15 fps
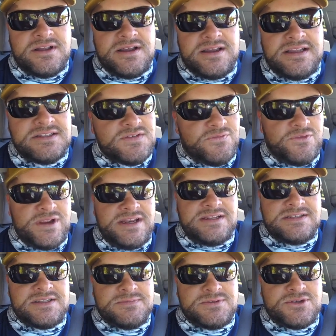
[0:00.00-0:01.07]
Uh, it's free
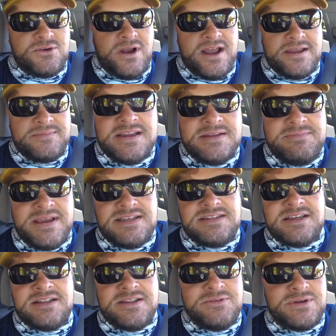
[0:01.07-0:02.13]
to subscribe, and
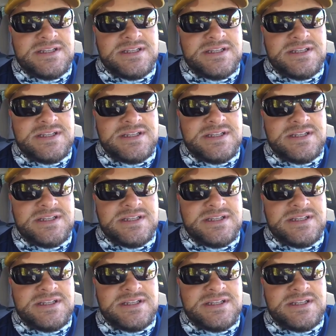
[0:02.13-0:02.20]
basically